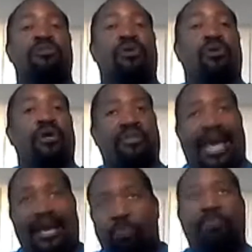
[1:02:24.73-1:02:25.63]
So
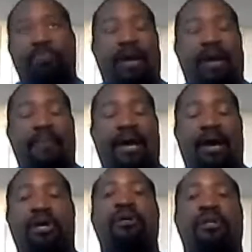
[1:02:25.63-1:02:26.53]
that opened my
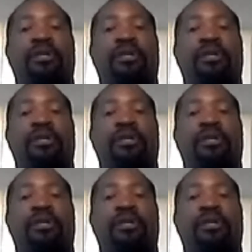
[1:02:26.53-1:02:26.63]
mouth up,